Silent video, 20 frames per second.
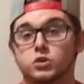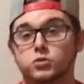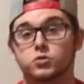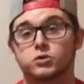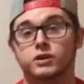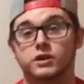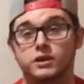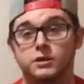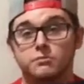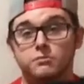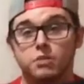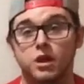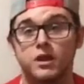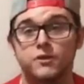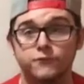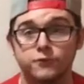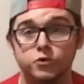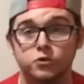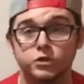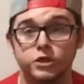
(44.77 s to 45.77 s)
do, we're gonna get
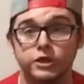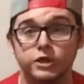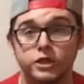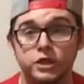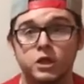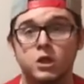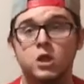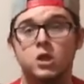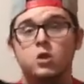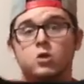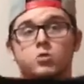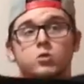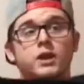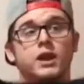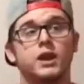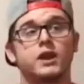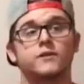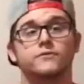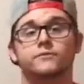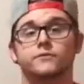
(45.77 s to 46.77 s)
blindfolded. We
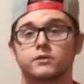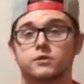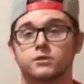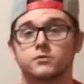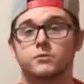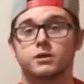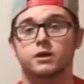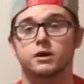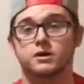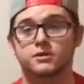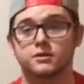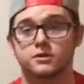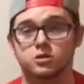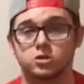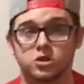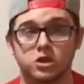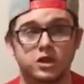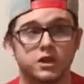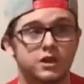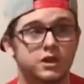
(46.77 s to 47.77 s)
have my cousin
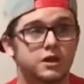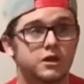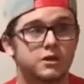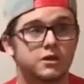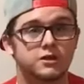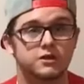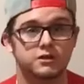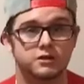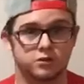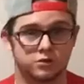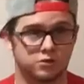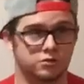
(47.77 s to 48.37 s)
Jake here.